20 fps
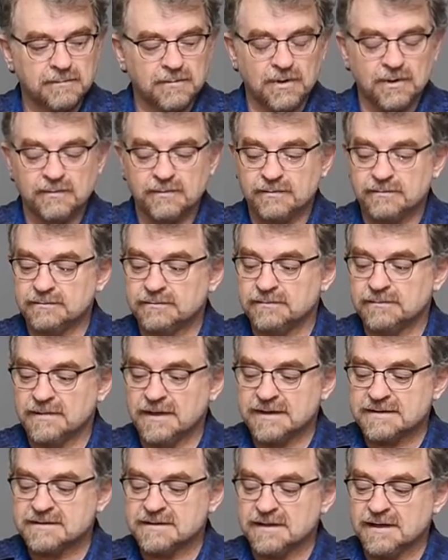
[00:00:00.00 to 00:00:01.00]
Boom,
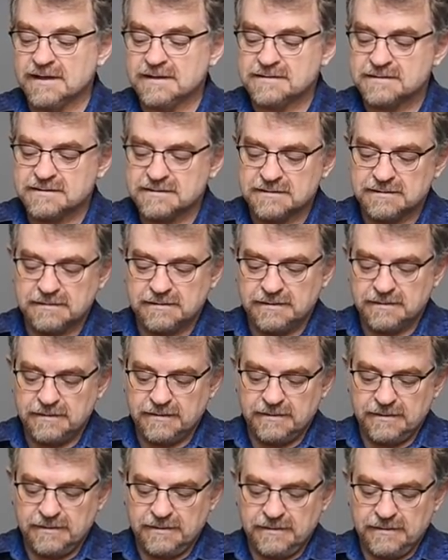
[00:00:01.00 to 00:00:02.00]
that's nice.
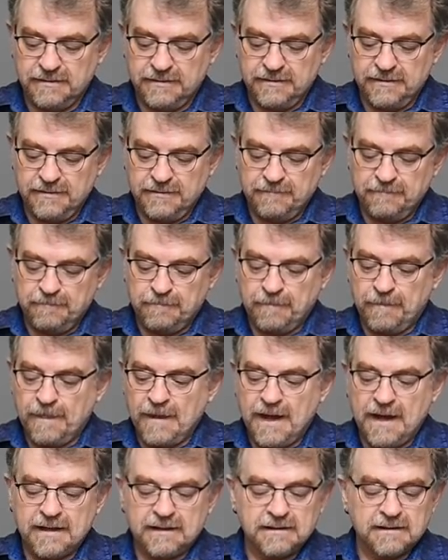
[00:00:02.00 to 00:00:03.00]

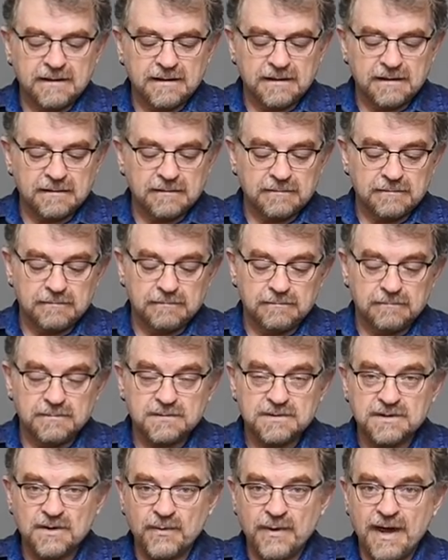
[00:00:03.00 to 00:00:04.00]
And uh,
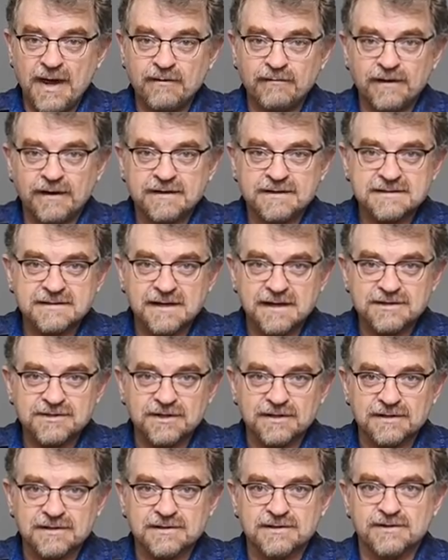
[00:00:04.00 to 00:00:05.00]
so we have Anastasia
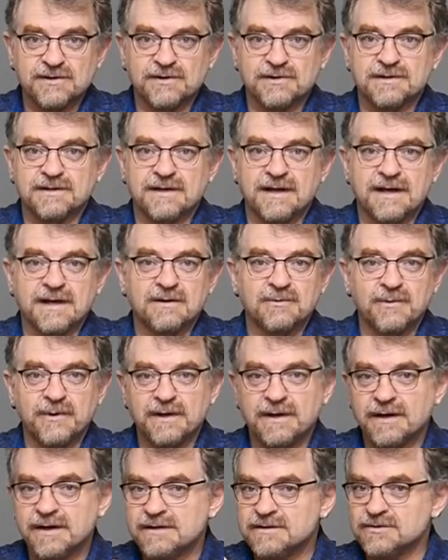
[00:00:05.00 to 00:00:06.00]
in the studio today and we're
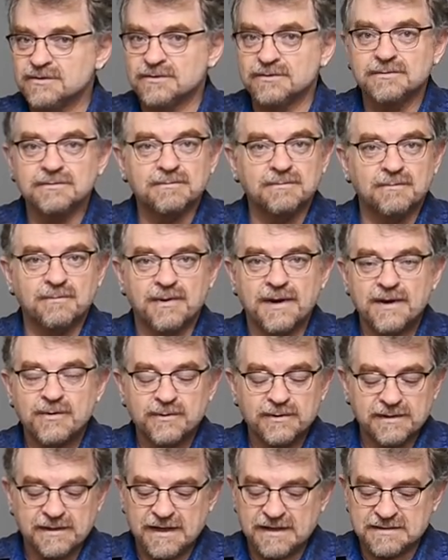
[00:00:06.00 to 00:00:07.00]
going to play
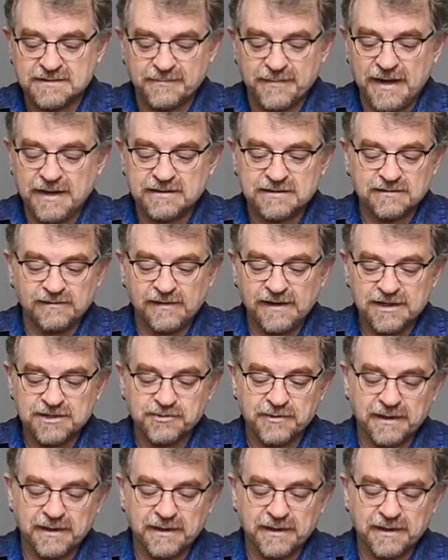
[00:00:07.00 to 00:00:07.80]
with it as a bounce flash.